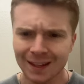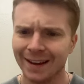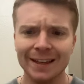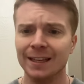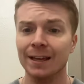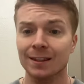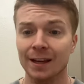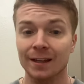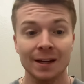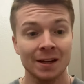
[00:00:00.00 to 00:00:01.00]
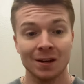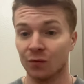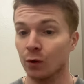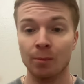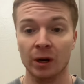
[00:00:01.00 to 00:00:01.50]
I think they think
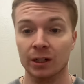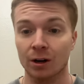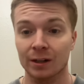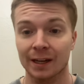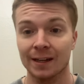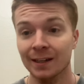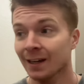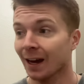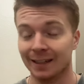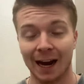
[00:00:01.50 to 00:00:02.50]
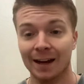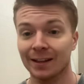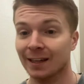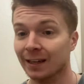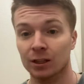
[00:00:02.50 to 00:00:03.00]
if we bring Kirk in, a guy
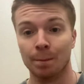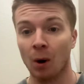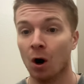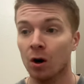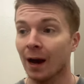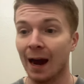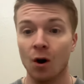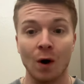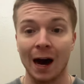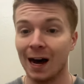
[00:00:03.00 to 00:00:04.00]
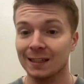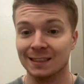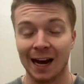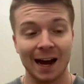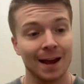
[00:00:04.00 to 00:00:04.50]
that can get the ball out on
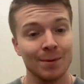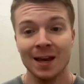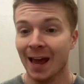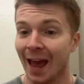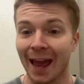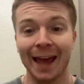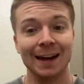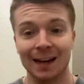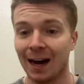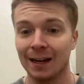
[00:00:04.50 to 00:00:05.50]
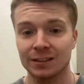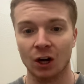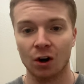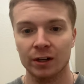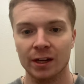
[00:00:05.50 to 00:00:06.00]
time and on
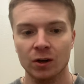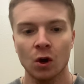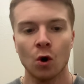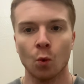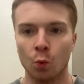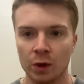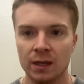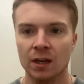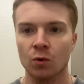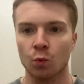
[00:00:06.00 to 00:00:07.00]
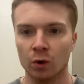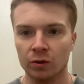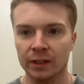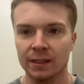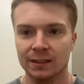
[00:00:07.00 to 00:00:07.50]
target, we can
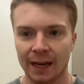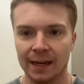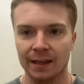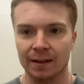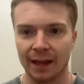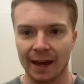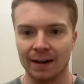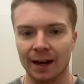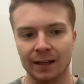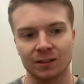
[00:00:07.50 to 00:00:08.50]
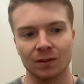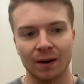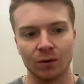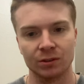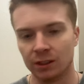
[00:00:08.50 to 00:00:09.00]
really take that next
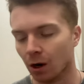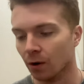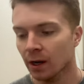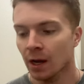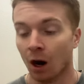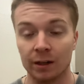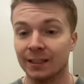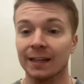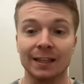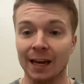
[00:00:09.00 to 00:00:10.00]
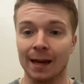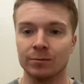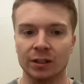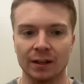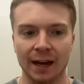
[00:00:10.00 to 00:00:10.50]
level. So, or take the
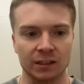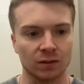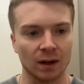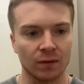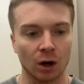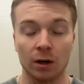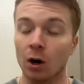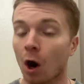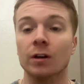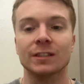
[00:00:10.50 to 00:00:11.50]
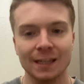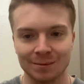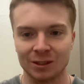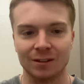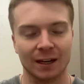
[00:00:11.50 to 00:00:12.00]
game to the next level, or our
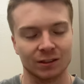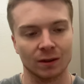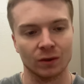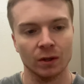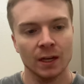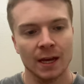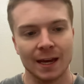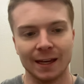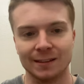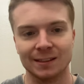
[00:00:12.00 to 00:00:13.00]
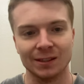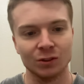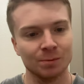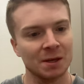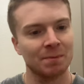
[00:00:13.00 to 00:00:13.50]
team to the next level.
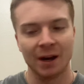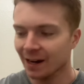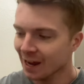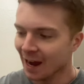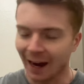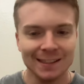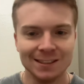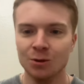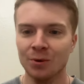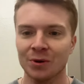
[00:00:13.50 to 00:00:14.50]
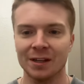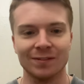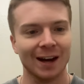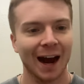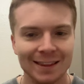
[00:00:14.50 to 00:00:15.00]
Excuse me, but I still
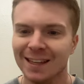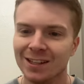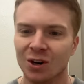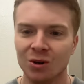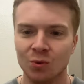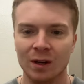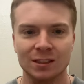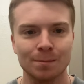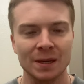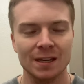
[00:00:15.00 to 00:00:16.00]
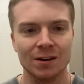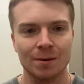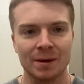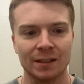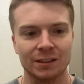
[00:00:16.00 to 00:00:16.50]
believe. I think Kirk wants to be here
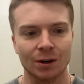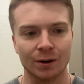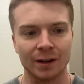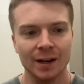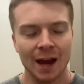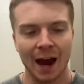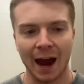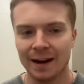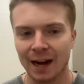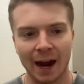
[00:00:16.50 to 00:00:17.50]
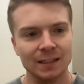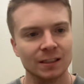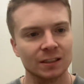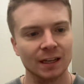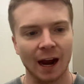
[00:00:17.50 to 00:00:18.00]
in Minnesota. I
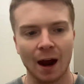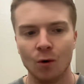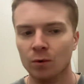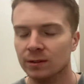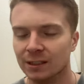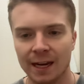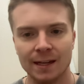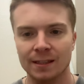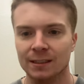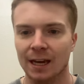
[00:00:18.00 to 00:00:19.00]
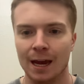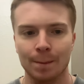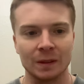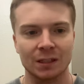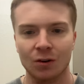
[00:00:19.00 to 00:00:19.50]
will stay in this
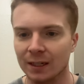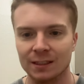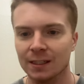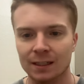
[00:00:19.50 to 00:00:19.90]
camp until I see